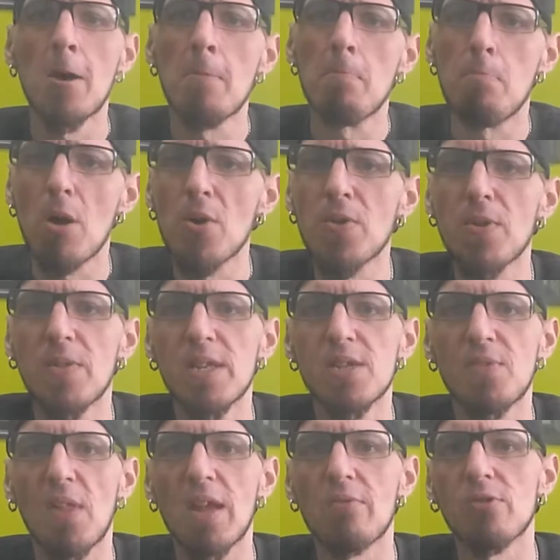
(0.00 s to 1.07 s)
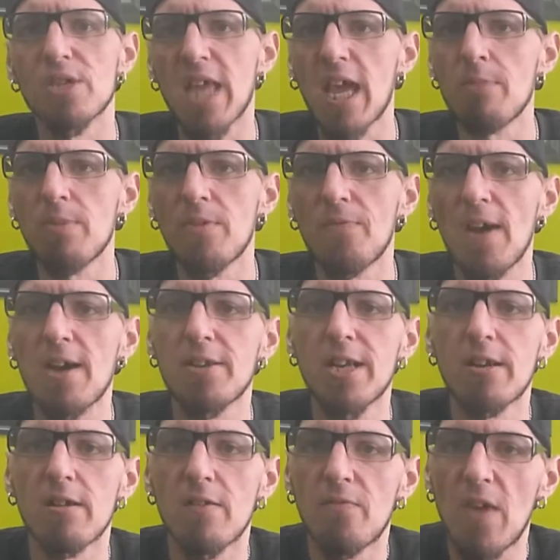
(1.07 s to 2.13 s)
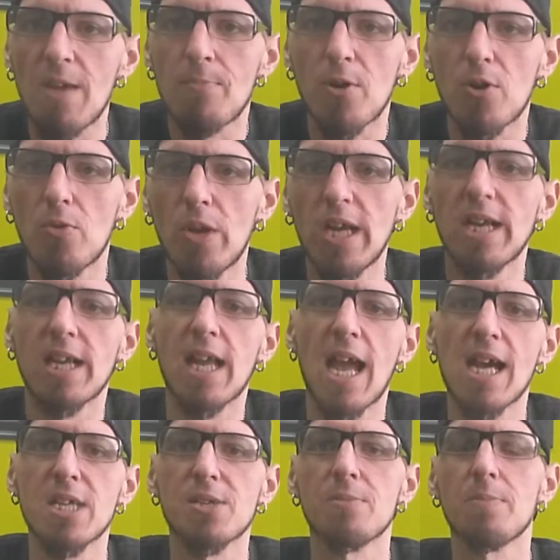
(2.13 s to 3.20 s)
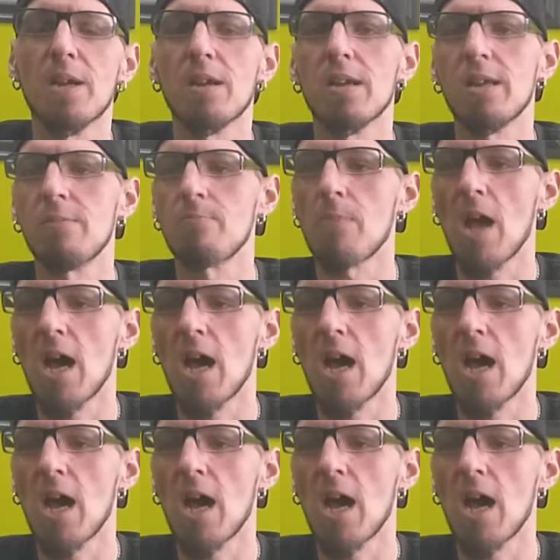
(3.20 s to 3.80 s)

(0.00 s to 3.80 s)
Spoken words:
Both of these flavors can be found here at Vaprqueen in Casselberry.